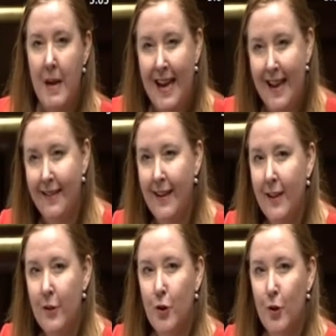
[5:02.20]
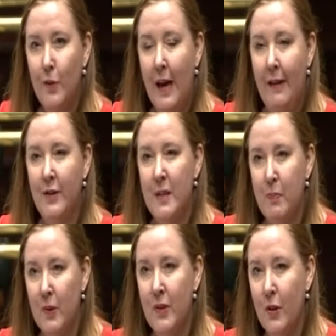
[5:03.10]
man to have
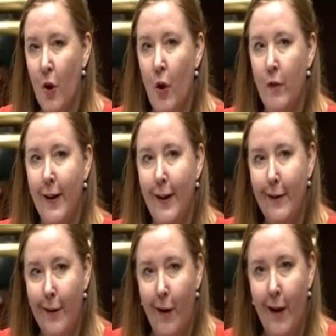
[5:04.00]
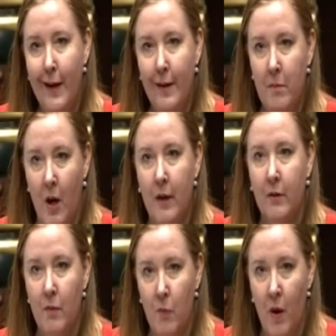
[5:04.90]
sponsored over 9
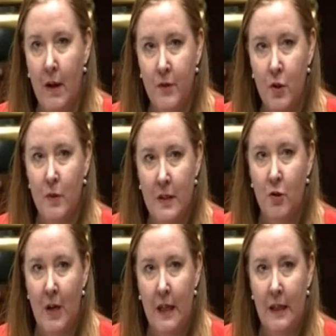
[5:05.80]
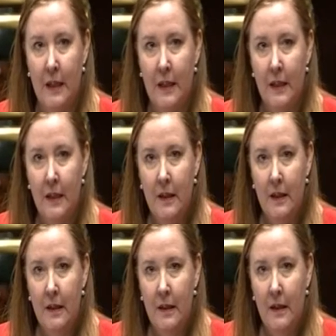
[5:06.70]
migrant wives to Australia,
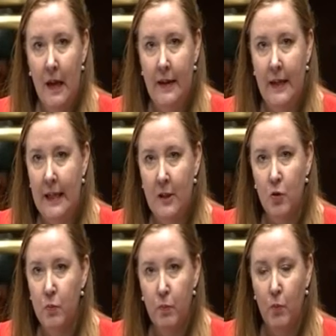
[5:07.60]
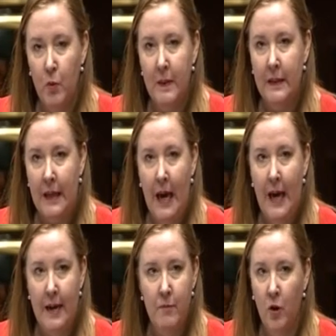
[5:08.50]
and each woman
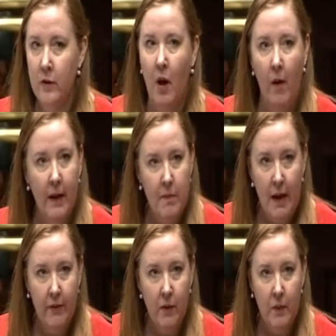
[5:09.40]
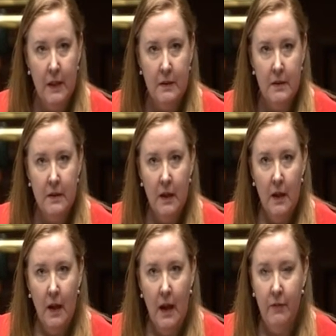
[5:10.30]
came not knowing about the rest
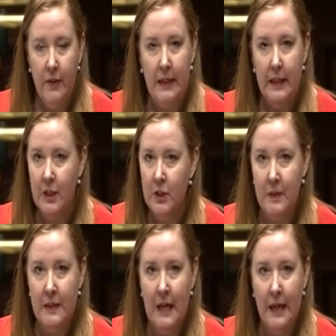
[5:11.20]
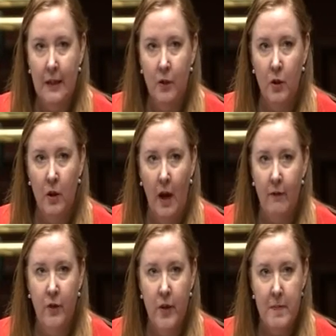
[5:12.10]
and thinking she was starting a new
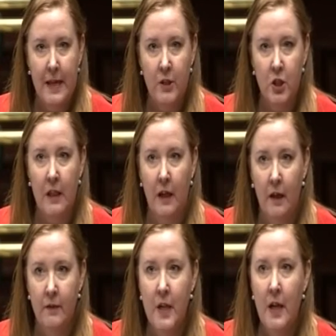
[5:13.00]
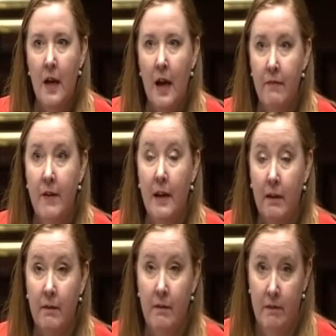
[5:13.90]
life with a man she loved, and
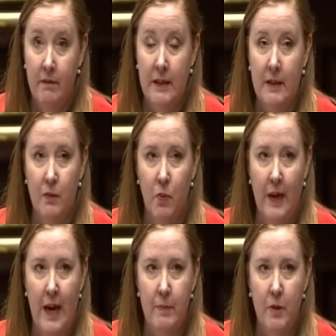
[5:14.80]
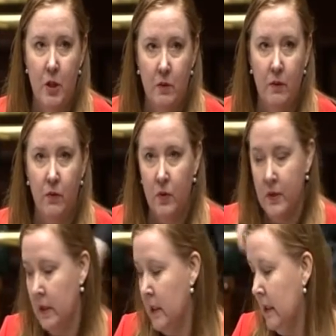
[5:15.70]
then this is what happened. She was
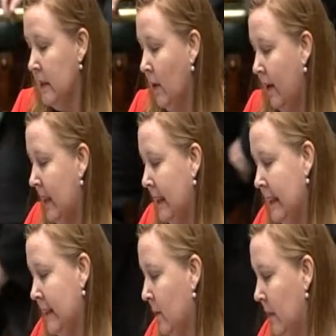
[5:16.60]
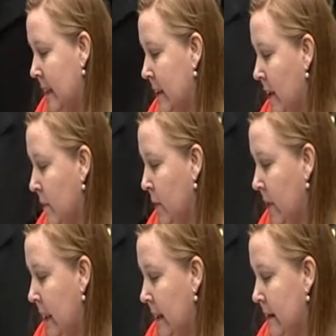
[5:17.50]
forced into this. So I think these are really terrible
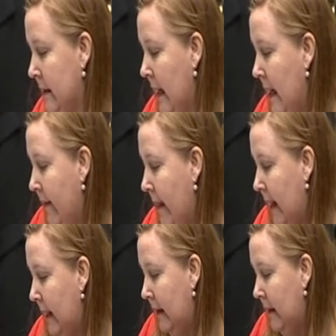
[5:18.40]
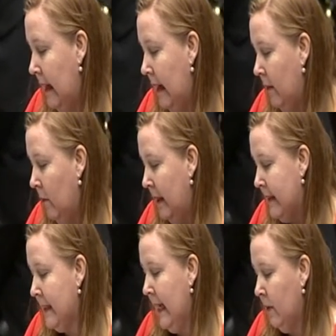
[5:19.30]
things. They
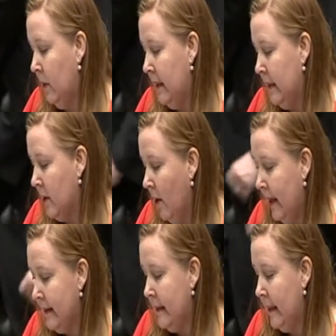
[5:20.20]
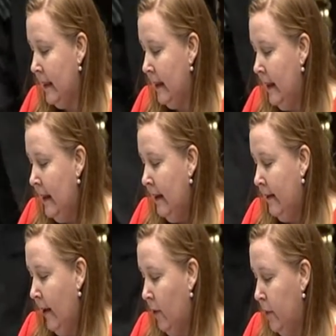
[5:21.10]
once they were enticed here,
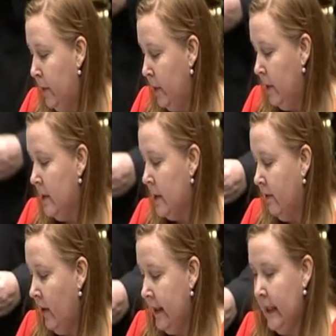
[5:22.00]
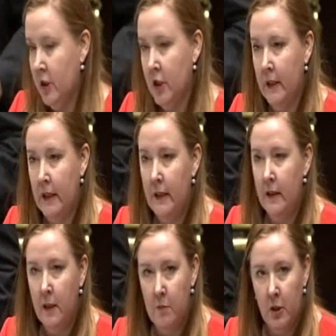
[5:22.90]
they were abused financially,
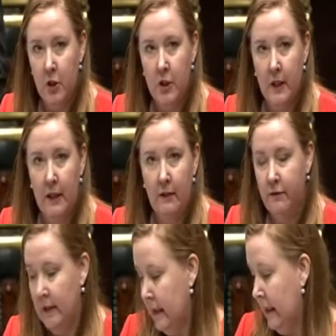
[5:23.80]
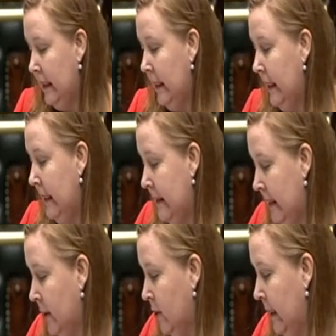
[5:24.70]
emotionally, physically and
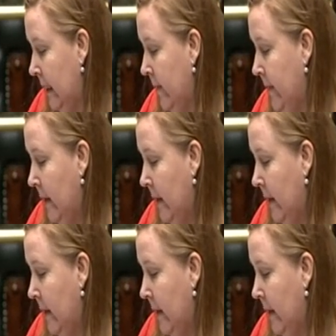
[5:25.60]
sexually.